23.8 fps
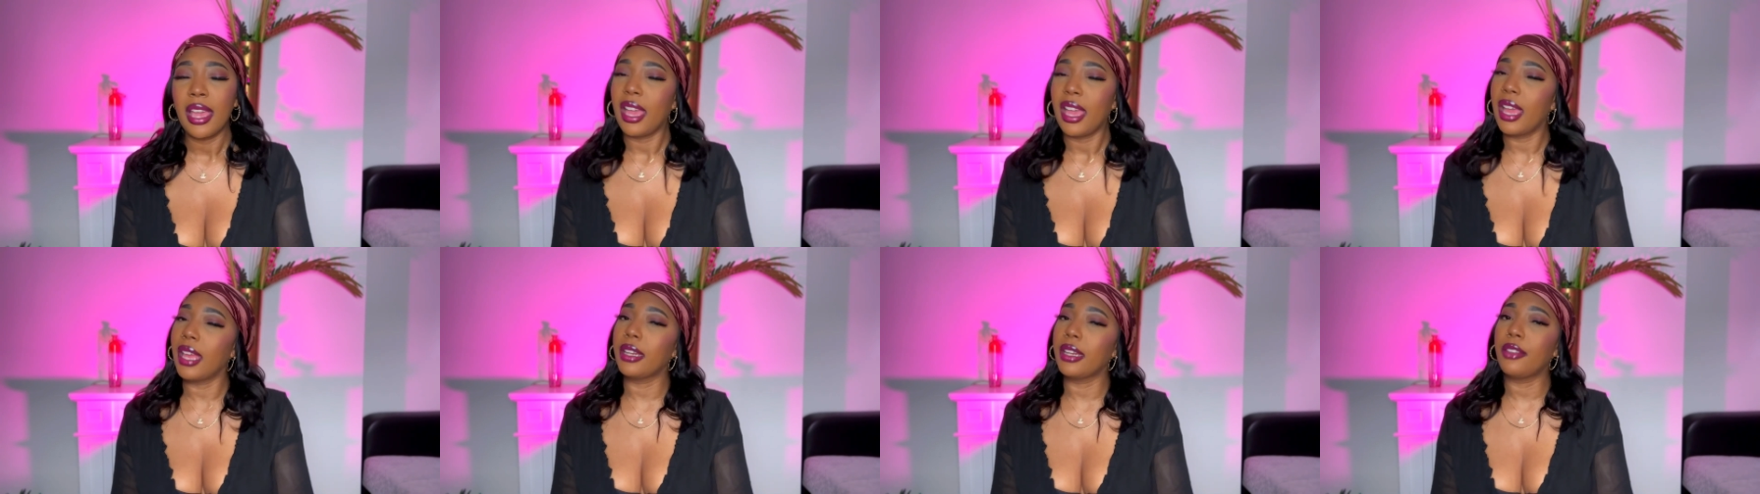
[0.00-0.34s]

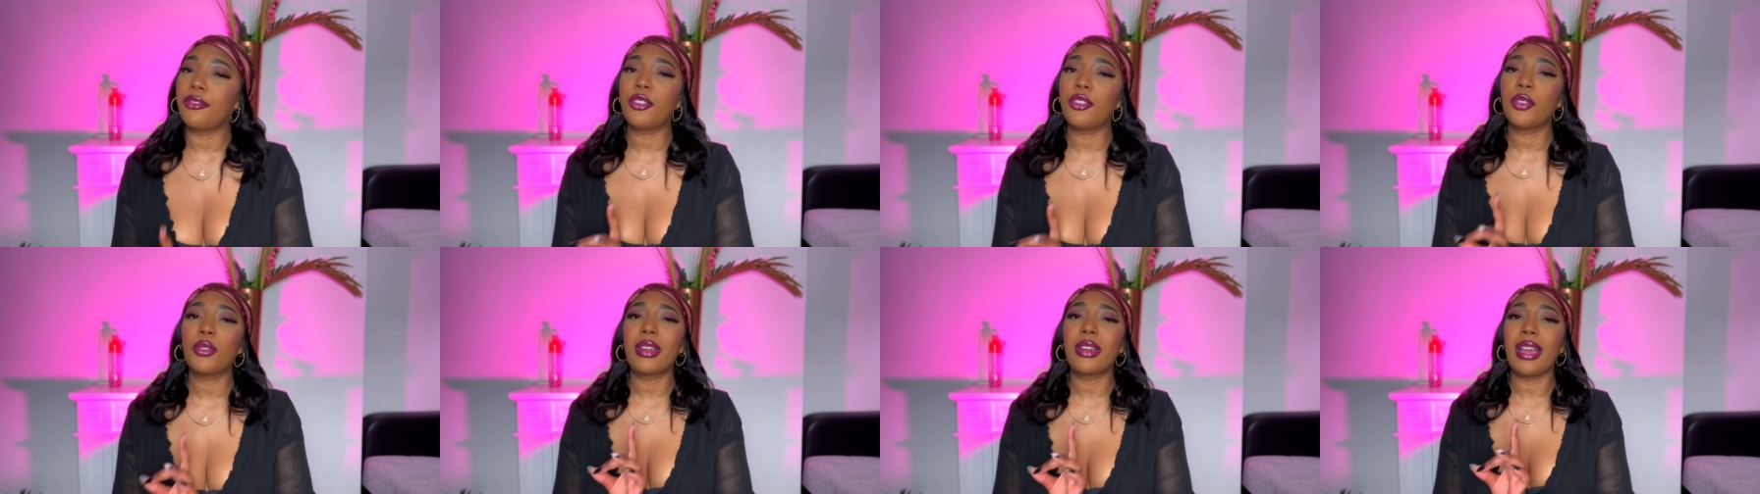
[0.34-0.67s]
And
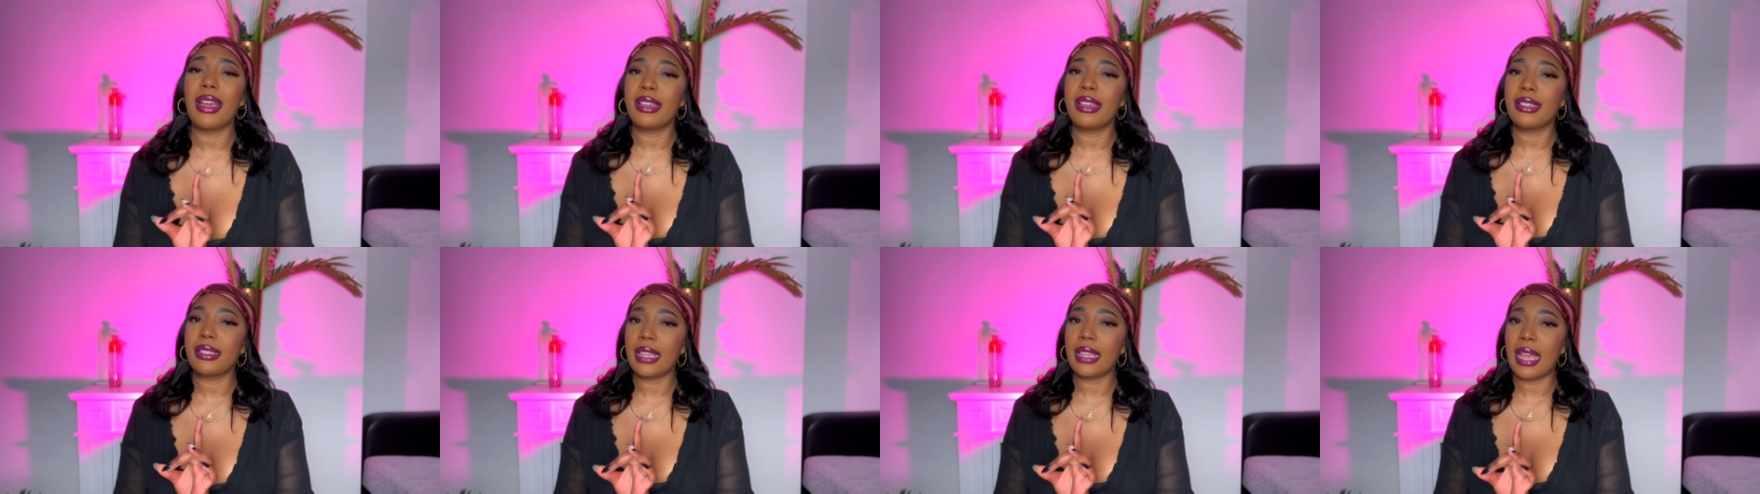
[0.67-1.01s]
if you
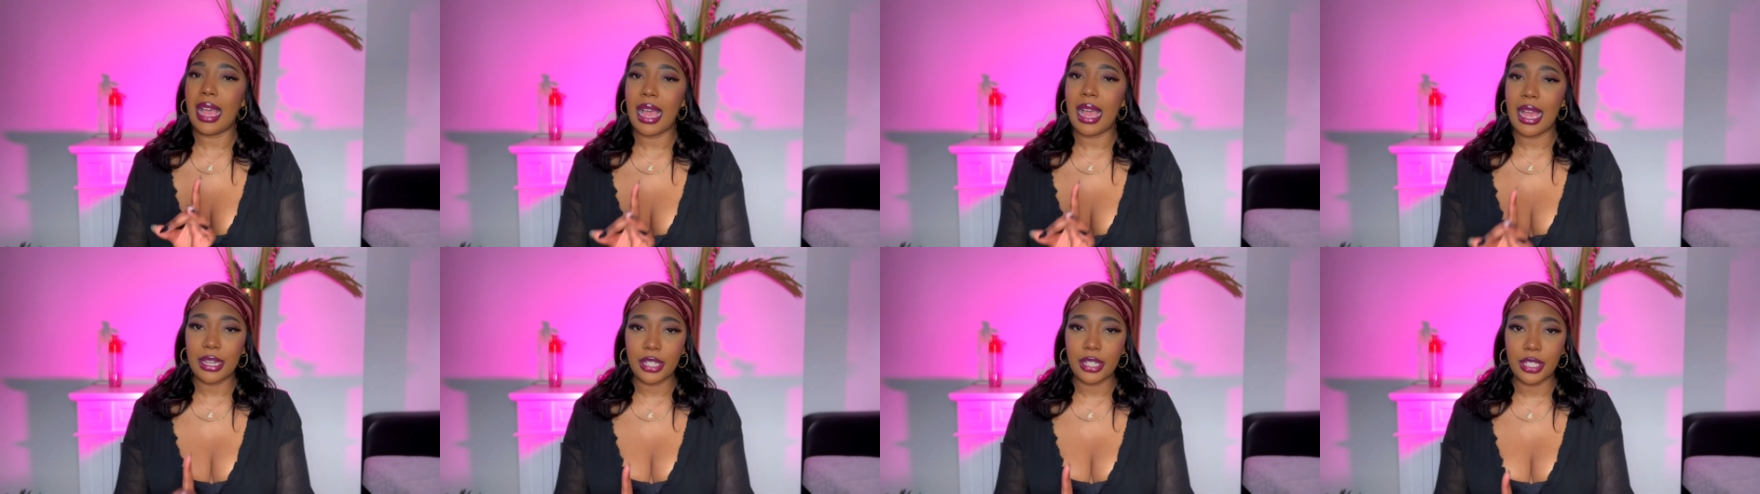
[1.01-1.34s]
guys
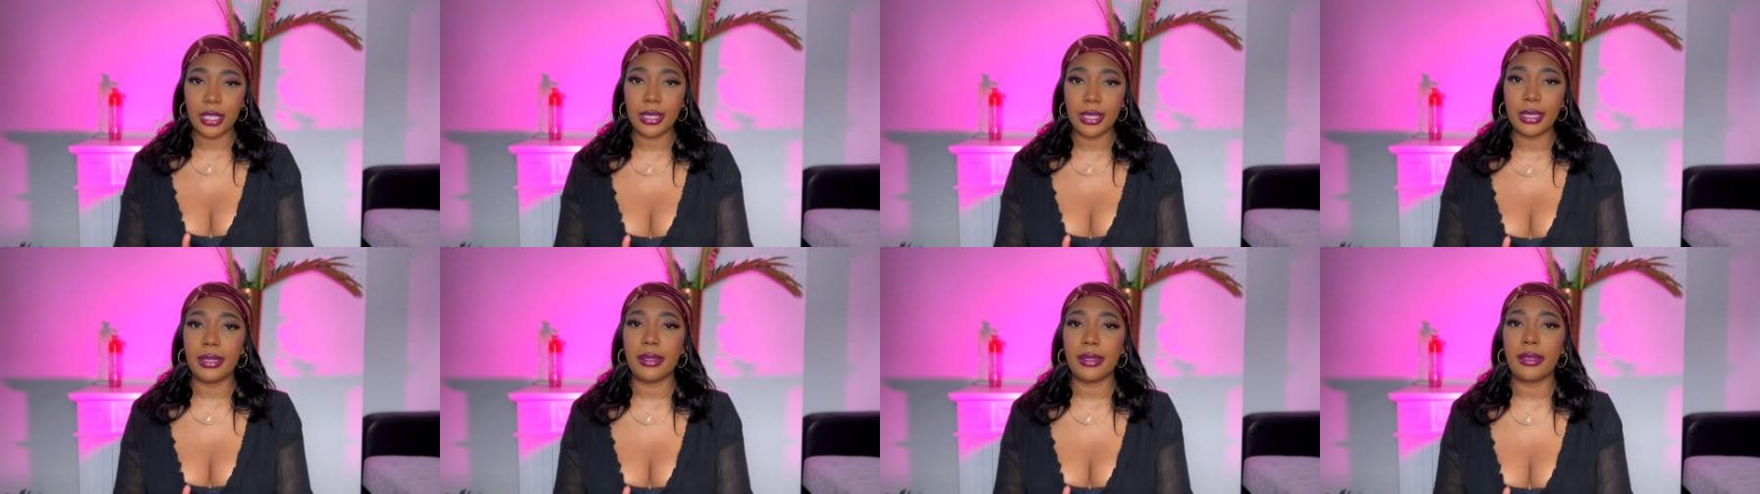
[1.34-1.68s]

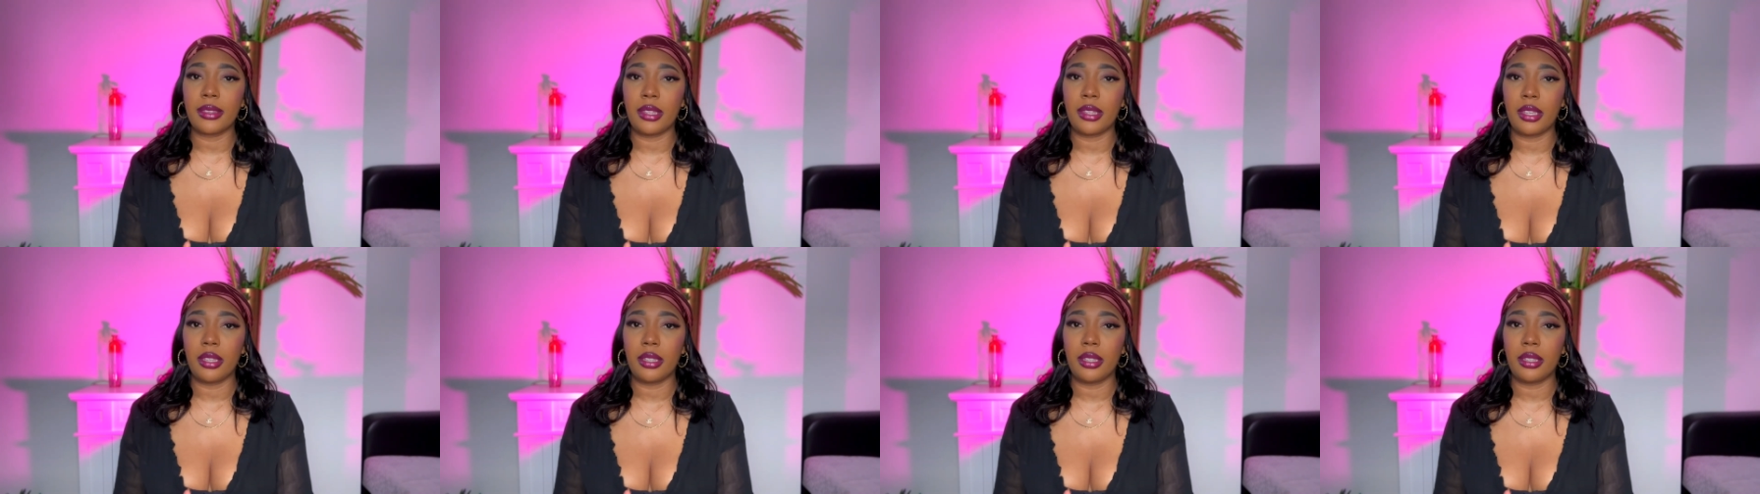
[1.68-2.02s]
actually
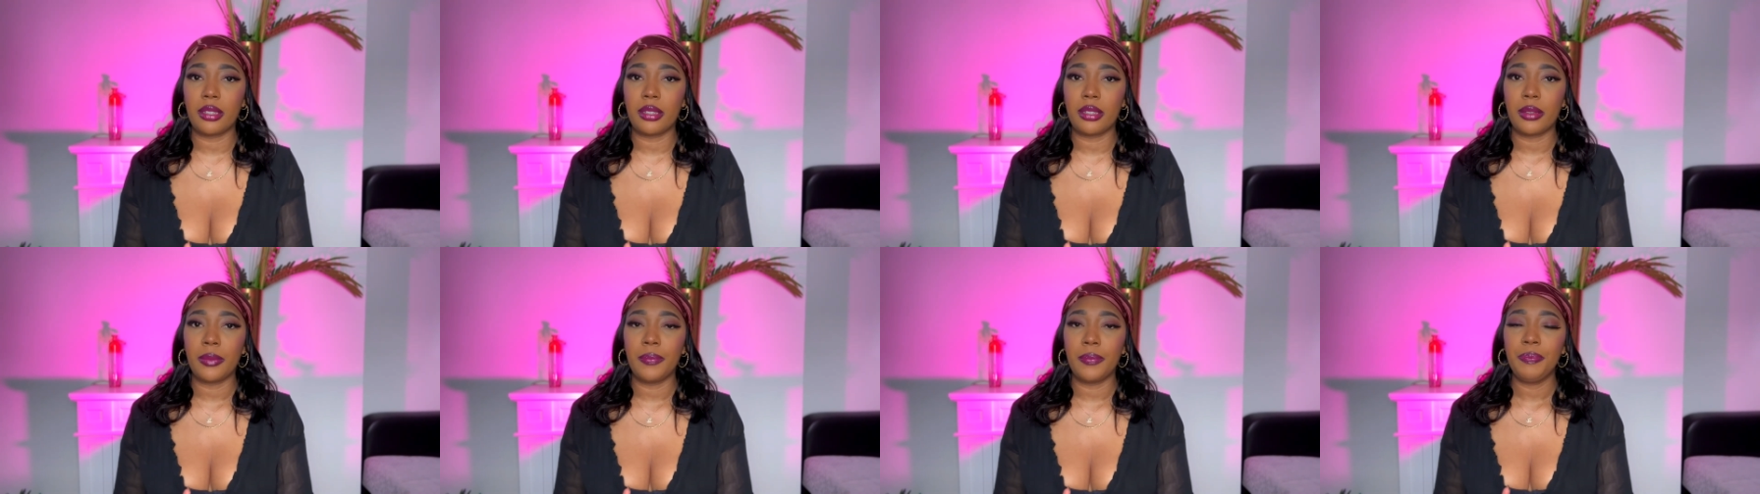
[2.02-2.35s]

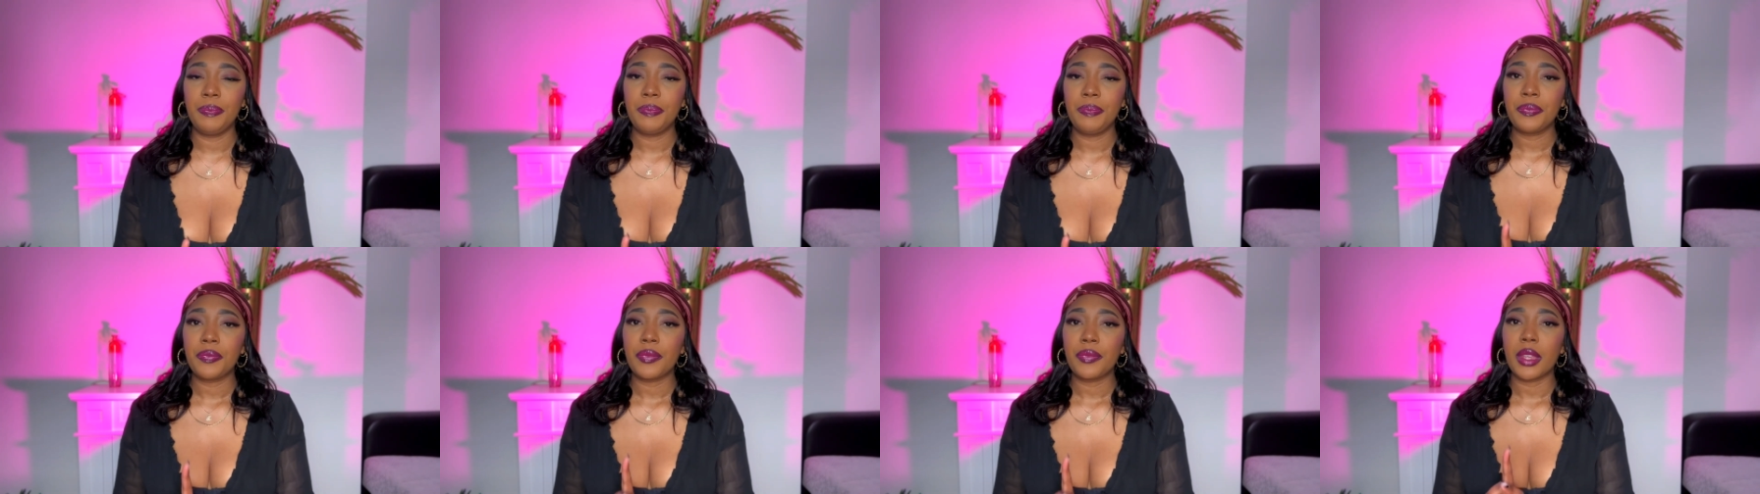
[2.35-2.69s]
think
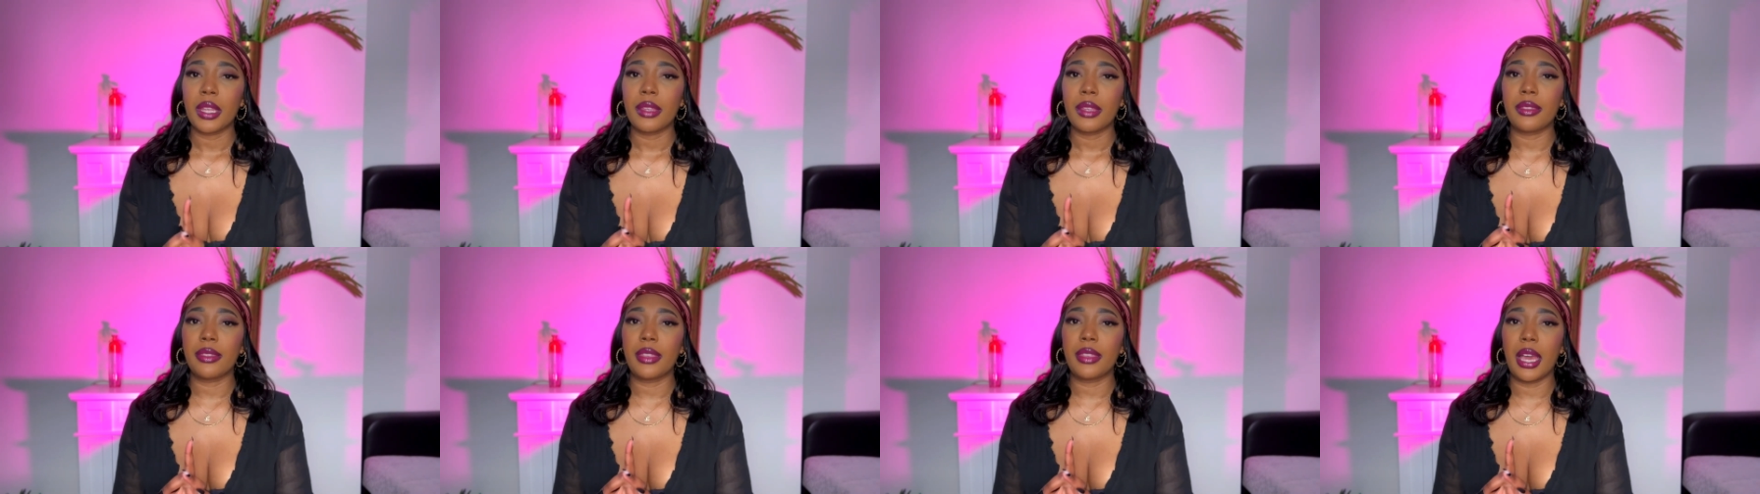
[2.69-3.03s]

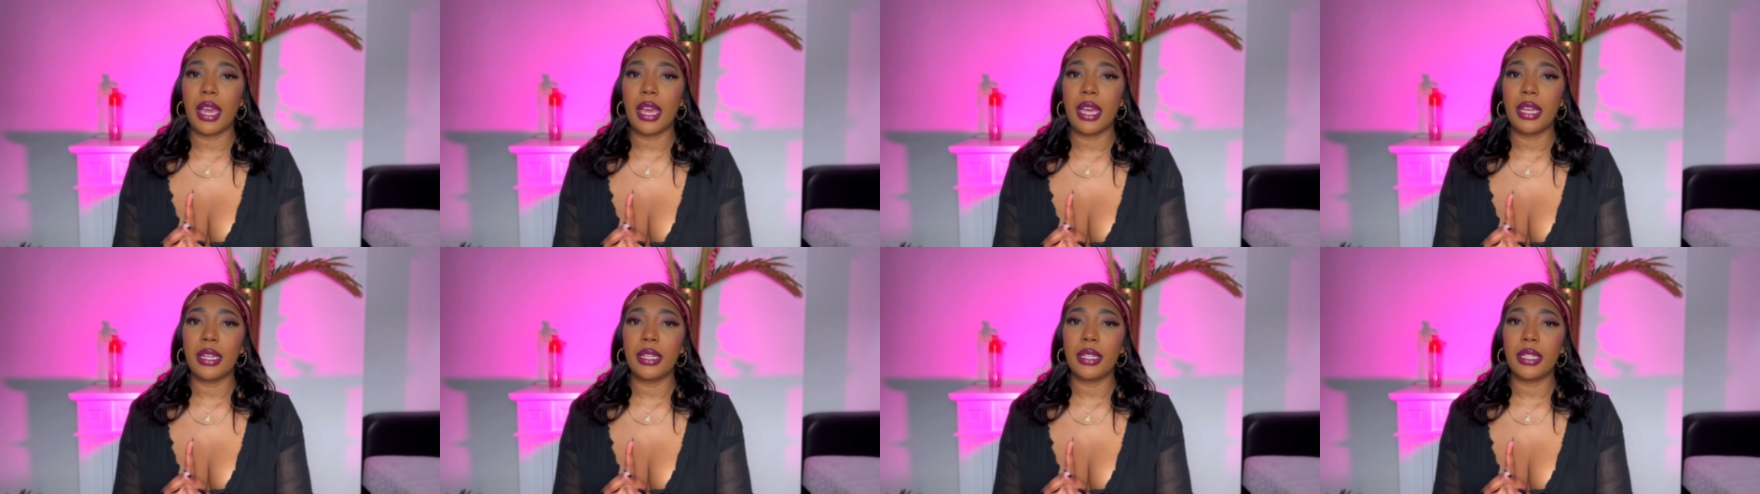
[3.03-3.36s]

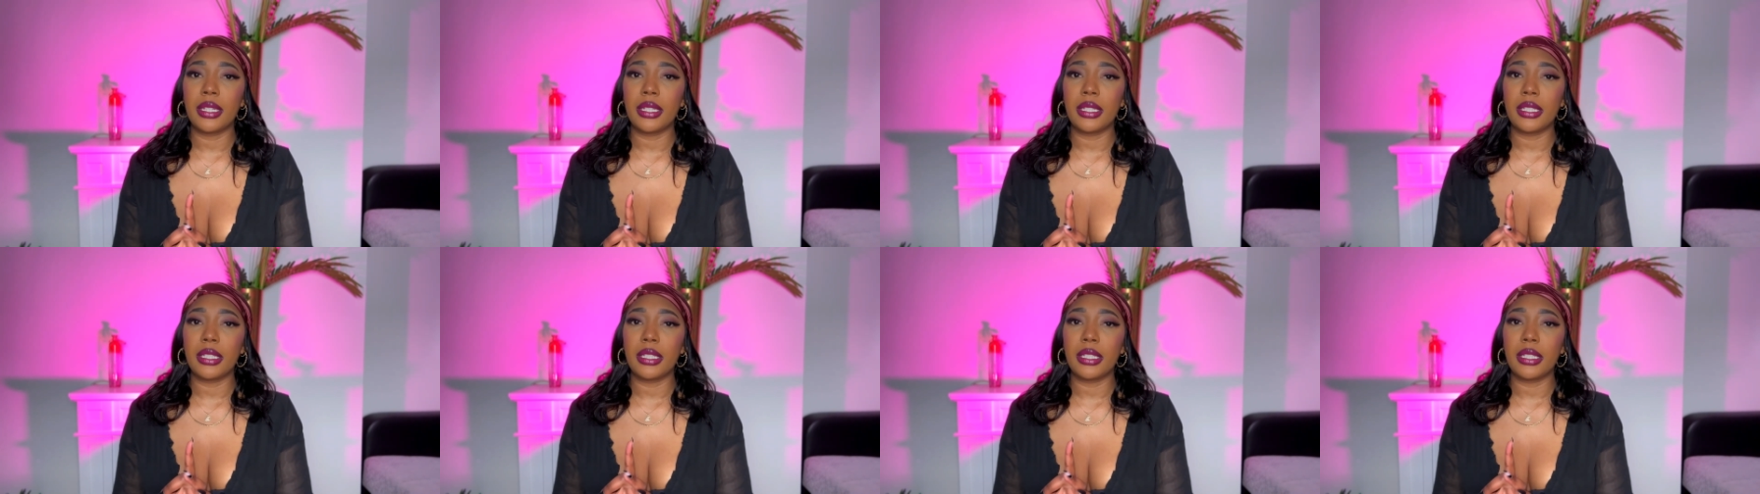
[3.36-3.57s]
that